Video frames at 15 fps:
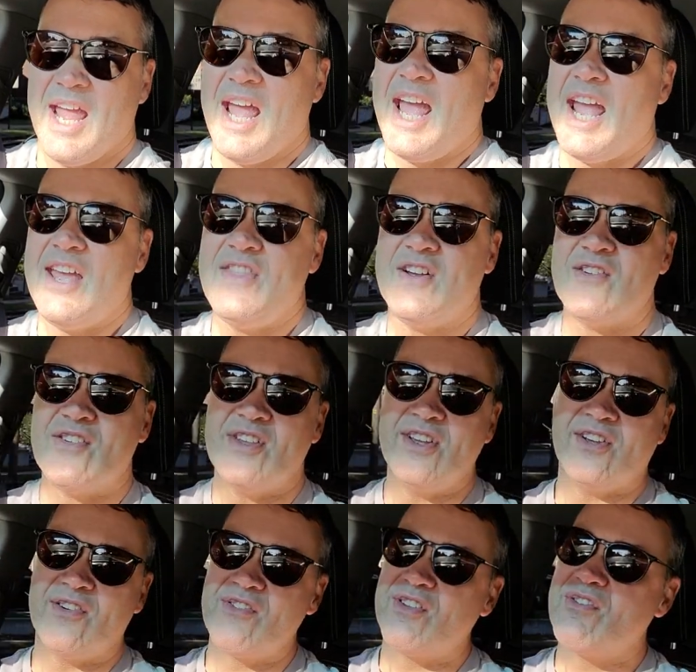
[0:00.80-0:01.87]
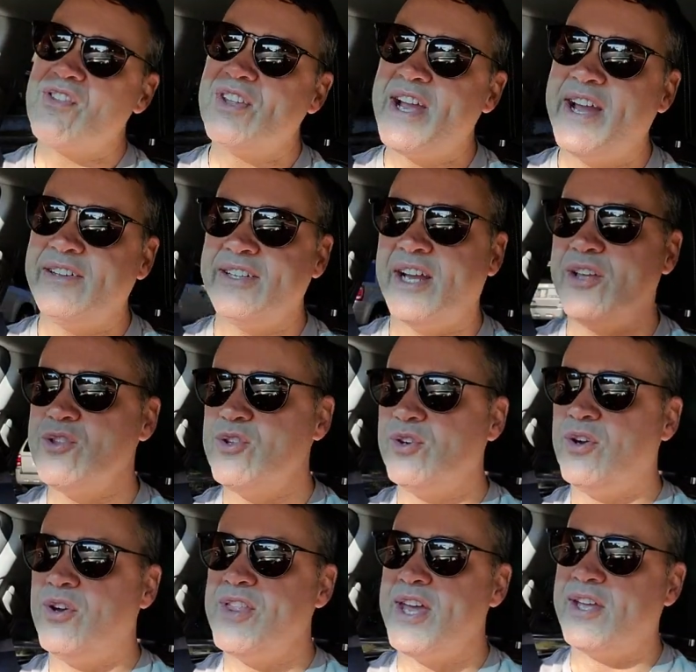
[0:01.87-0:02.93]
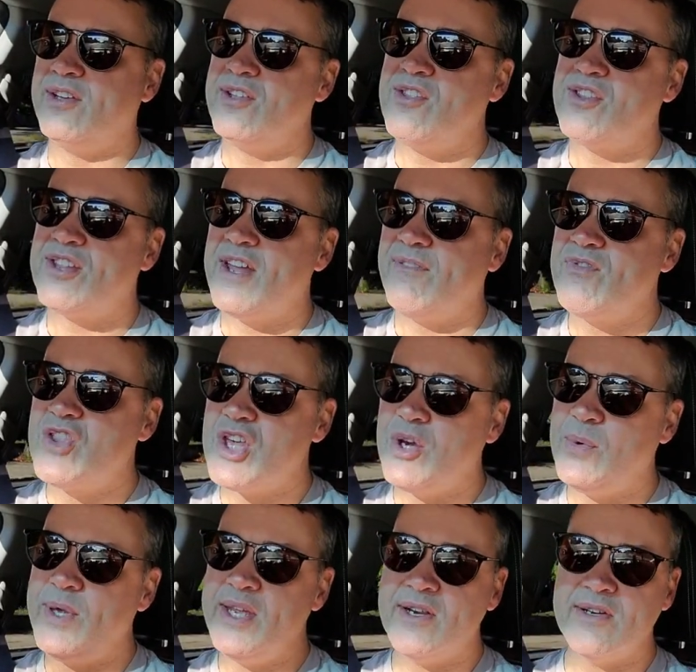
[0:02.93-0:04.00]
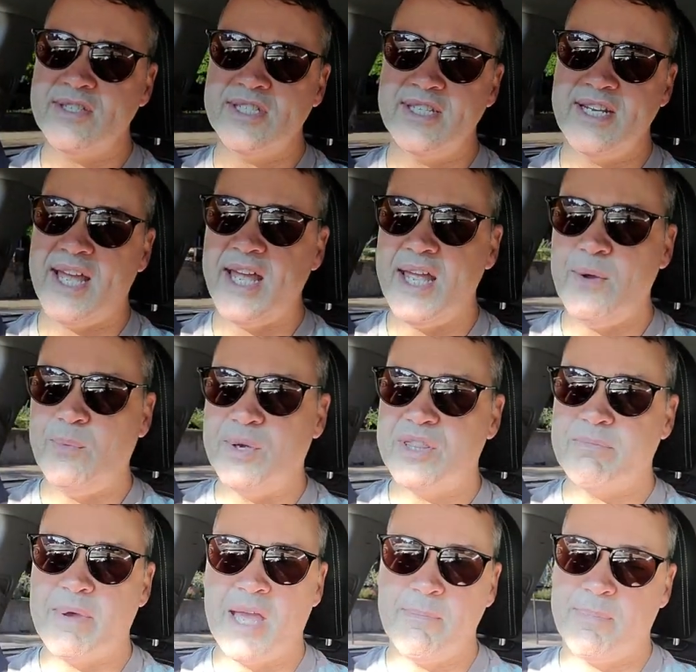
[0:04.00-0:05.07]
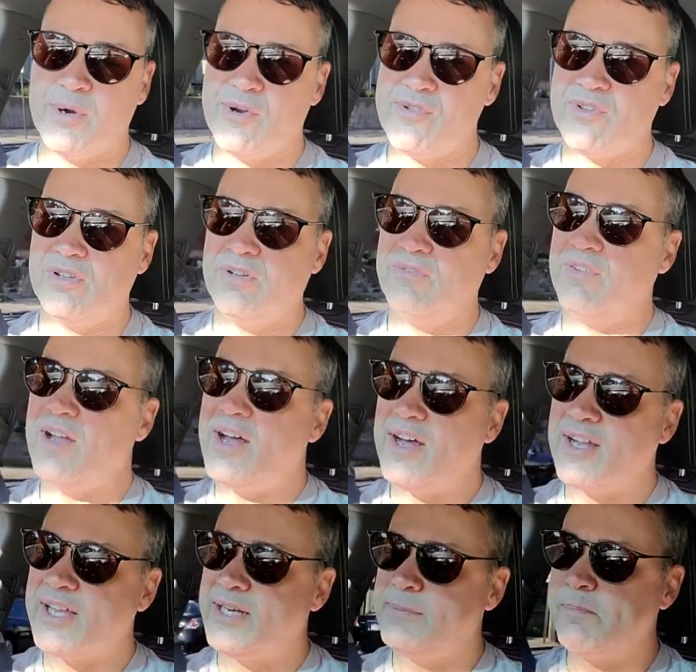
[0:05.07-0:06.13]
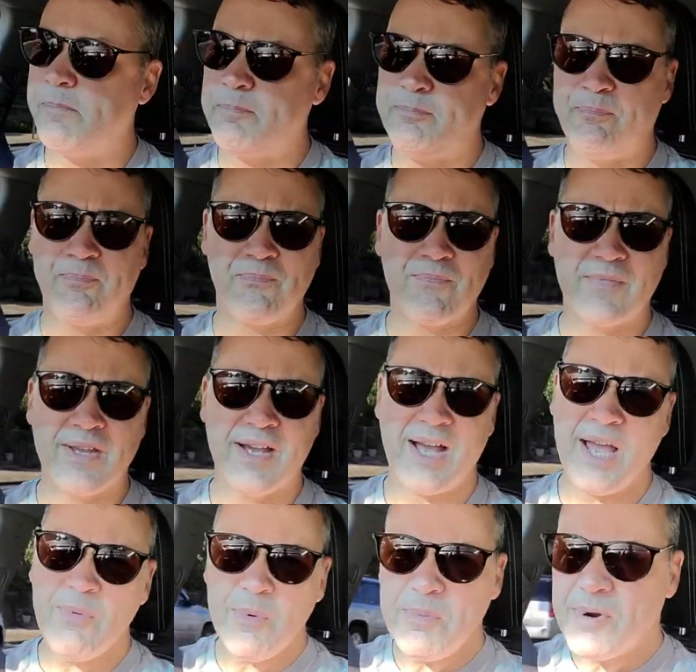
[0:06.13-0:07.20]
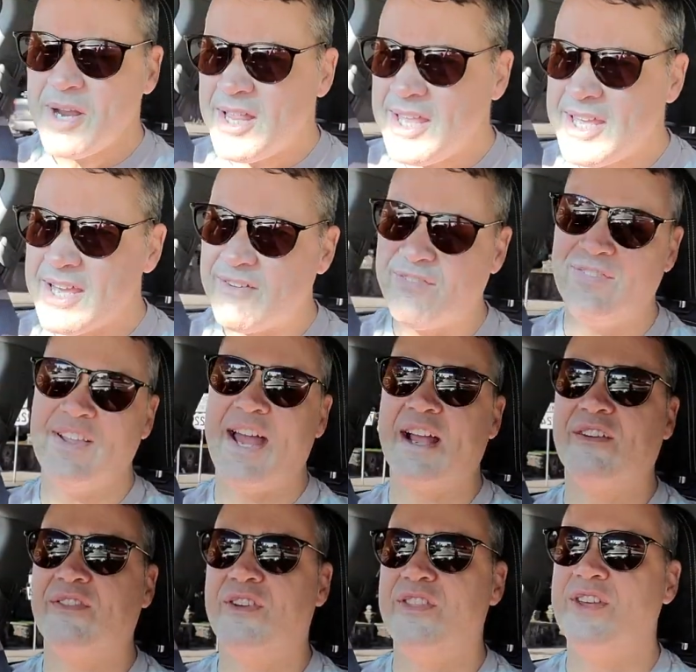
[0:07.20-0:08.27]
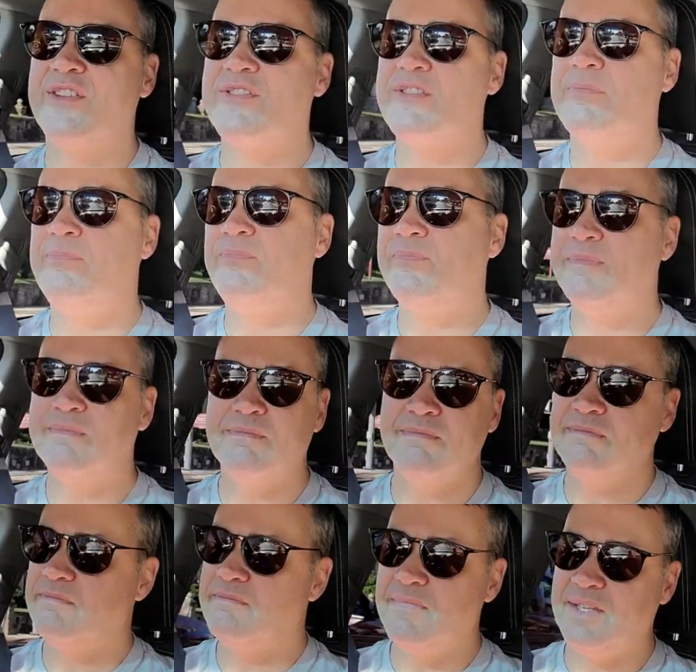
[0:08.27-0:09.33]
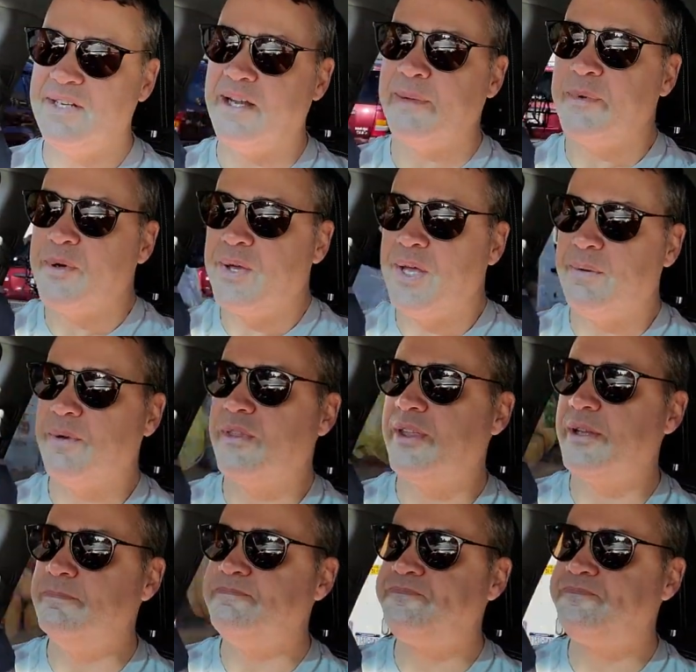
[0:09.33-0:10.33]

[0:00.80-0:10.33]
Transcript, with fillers: Hey there, seekers of style, knowledge, and all that good stuff. Joe here today with my personal vlog, and I will probably get flack for this, and I'm okay with it.